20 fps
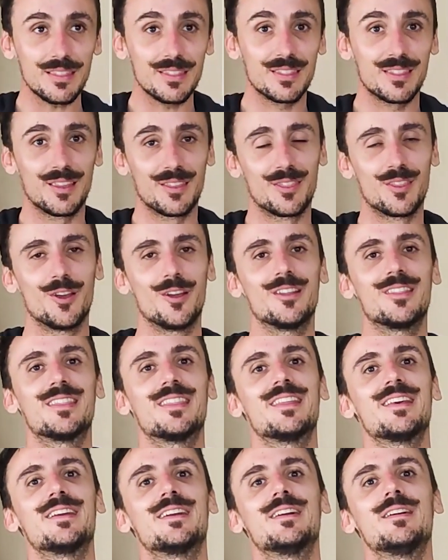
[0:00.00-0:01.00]
The third
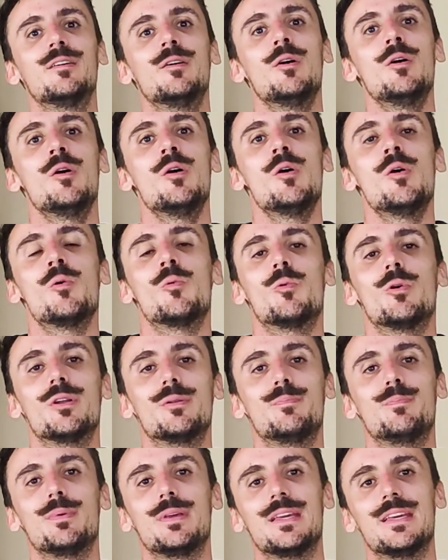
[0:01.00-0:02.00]
thing
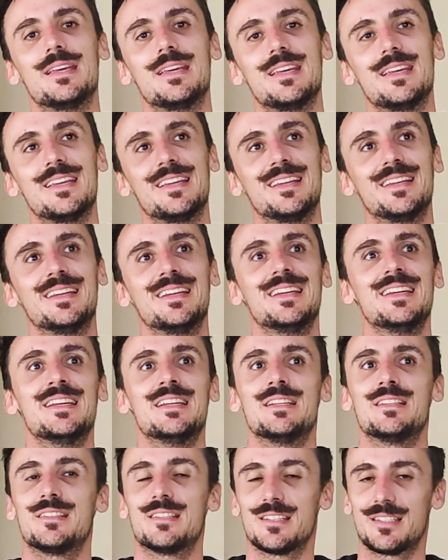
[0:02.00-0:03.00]
would be
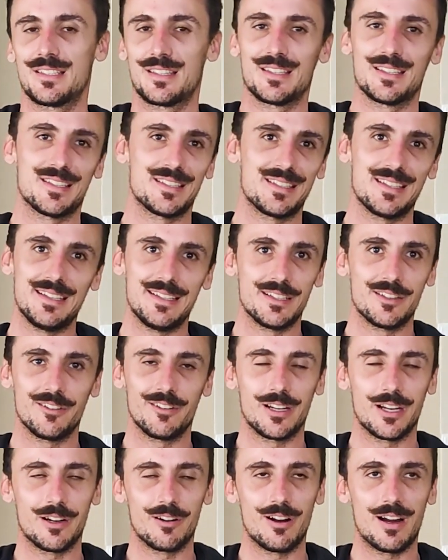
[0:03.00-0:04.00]
just the
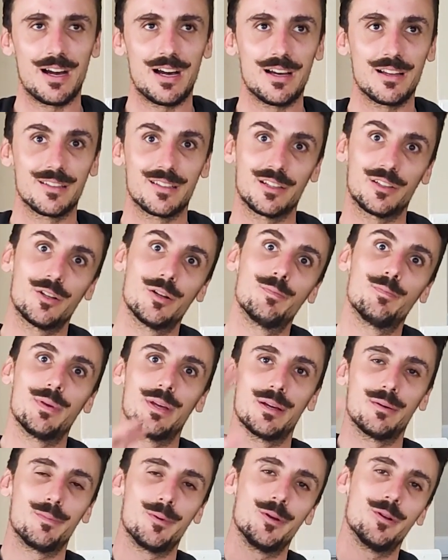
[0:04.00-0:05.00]
scenery around. It could be
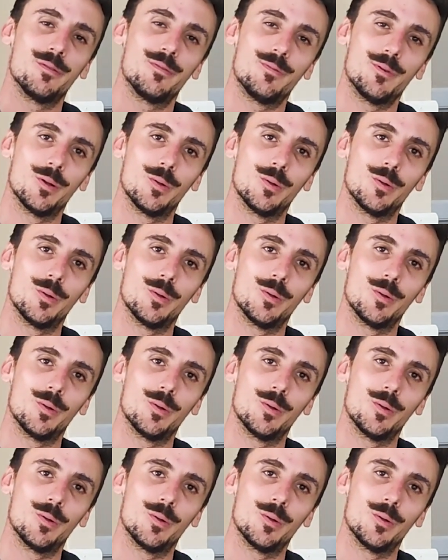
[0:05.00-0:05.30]
a beautiful